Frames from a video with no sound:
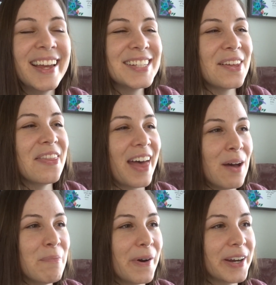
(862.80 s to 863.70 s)
So
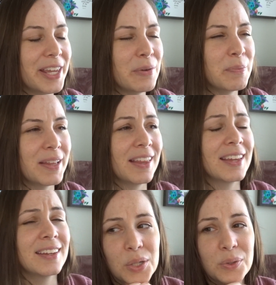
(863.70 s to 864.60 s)
that part, he would be
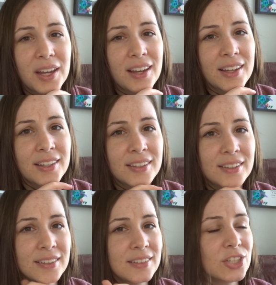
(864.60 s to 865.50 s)
like, okay,
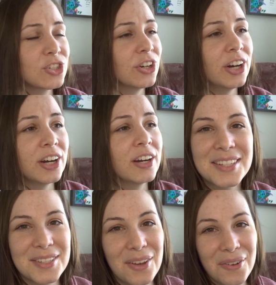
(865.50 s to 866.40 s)
sure.
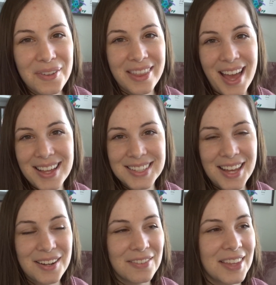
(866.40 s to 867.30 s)
So that
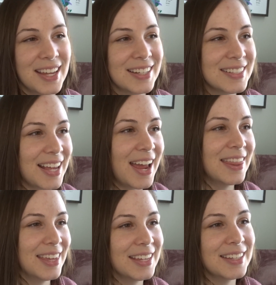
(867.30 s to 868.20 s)
side of things, I
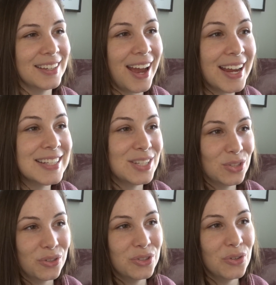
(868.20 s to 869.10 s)
think I
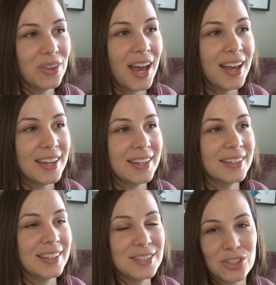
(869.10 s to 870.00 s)
still do that,
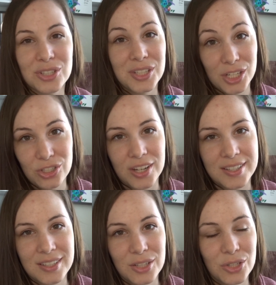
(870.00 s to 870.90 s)
and he's just
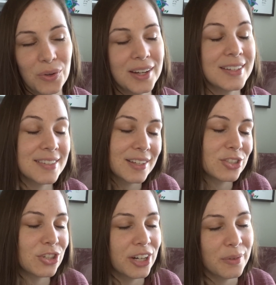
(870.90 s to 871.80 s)
adjusted to it. He's
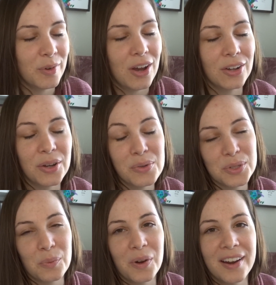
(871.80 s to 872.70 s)
like, sure, I'll go
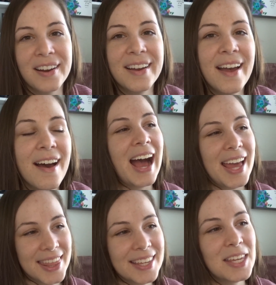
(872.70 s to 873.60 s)
somewhere.
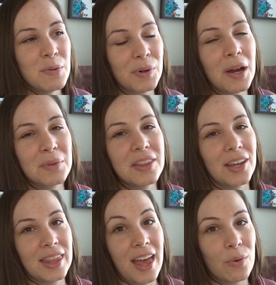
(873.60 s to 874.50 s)
I think he probably
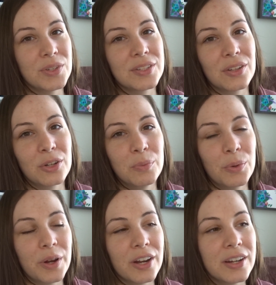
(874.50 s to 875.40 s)
thought that was a little
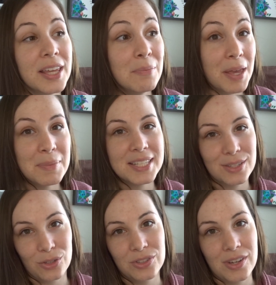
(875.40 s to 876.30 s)
bit weird. He maybe
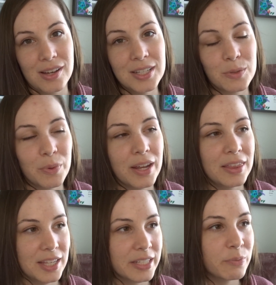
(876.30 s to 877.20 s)
still does, but
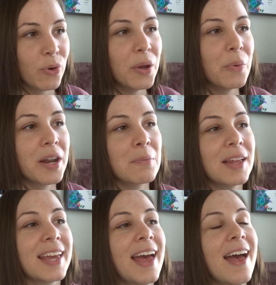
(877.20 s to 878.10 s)
at this point when I'm
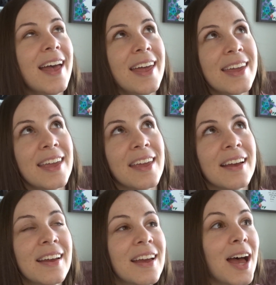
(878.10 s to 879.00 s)
like, hey,
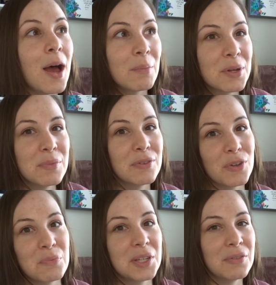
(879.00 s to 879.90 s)
I'm gonna be
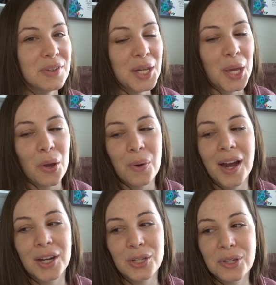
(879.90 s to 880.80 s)
filming a video,
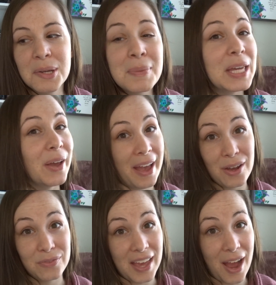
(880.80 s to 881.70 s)
are you gonna be
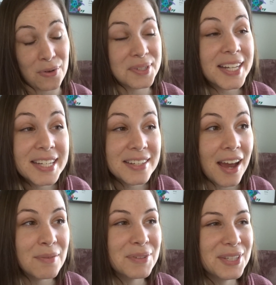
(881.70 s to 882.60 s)
out of the house
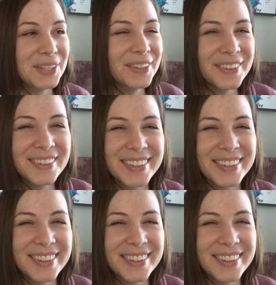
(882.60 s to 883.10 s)
anytime soon?